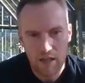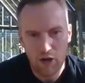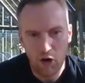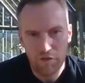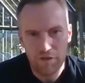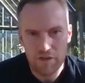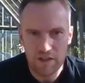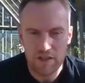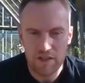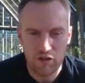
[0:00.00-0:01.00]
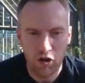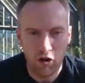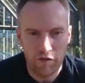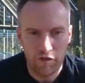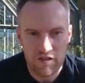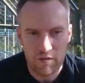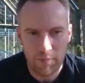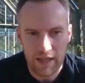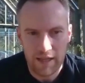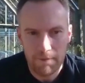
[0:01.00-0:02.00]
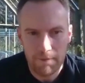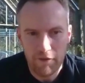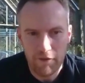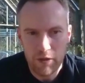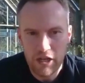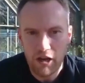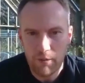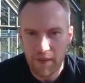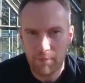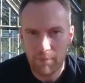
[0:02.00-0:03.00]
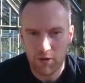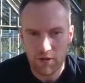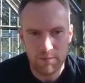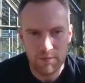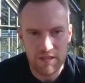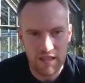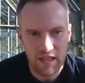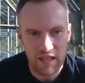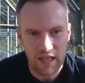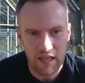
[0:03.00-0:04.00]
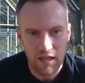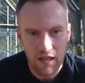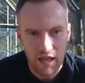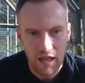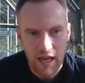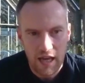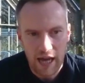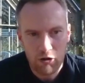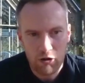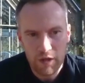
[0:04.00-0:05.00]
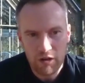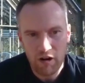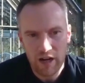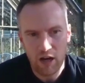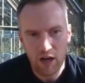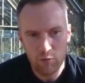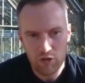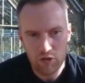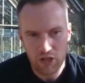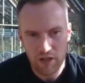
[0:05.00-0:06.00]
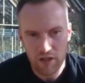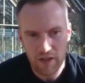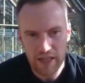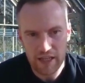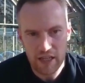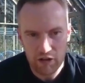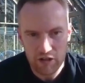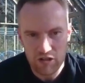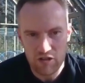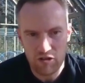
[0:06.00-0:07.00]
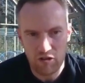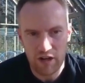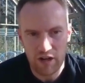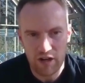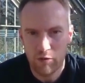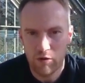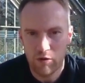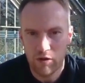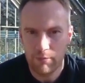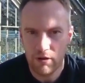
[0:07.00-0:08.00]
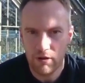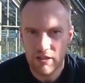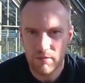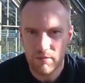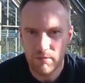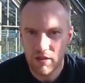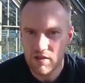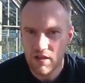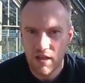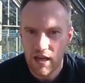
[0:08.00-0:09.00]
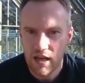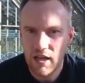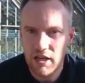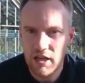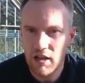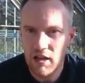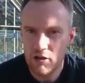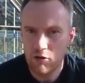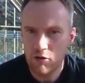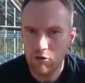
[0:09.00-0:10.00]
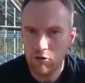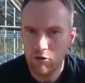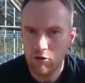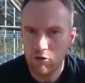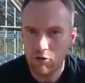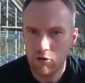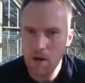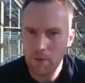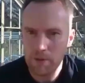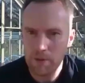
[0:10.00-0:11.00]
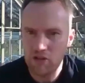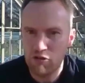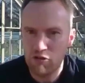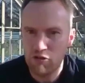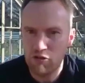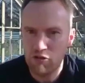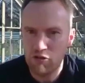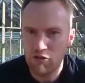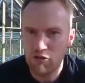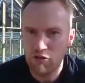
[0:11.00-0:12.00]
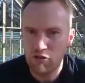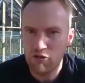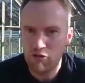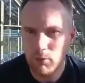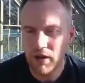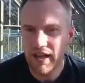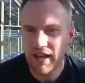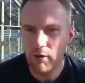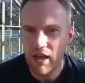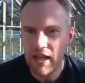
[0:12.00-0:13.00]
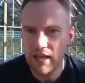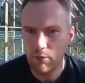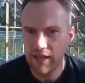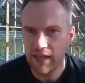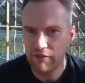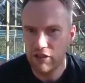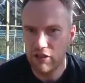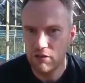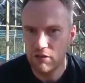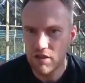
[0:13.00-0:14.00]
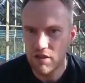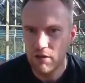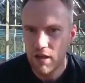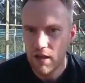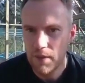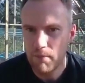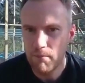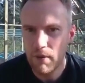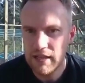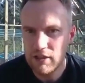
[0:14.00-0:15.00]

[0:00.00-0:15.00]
an office versus not office debate. If we know about that proximity thing, how can we create a culture that encourages creative thought and collaboration? Because, and I'll probably go to you, Noel, first, because you've got people spread out anyway, haven't you? So that